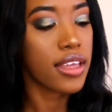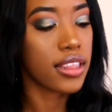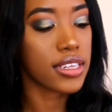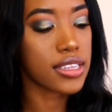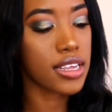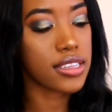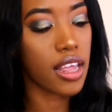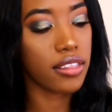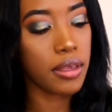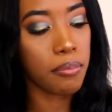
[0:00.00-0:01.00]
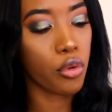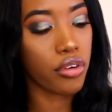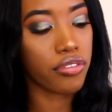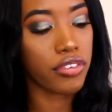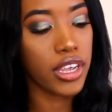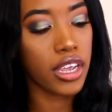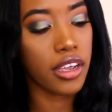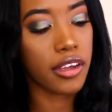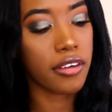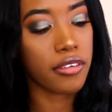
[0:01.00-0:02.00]
this is the
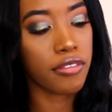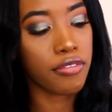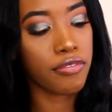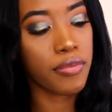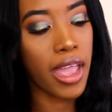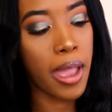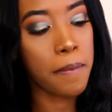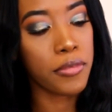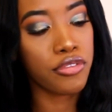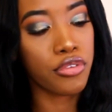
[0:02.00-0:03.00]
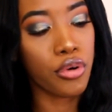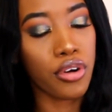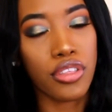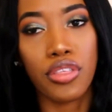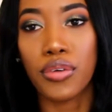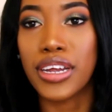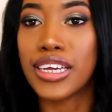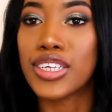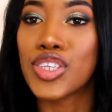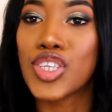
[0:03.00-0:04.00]
Morphe
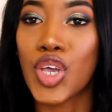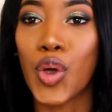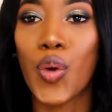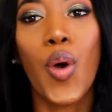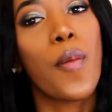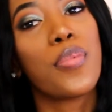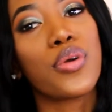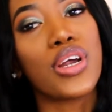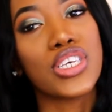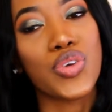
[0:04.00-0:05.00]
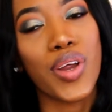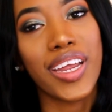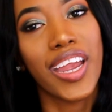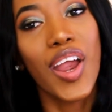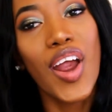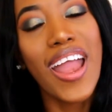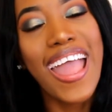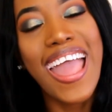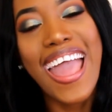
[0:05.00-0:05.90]
M432 brush right here,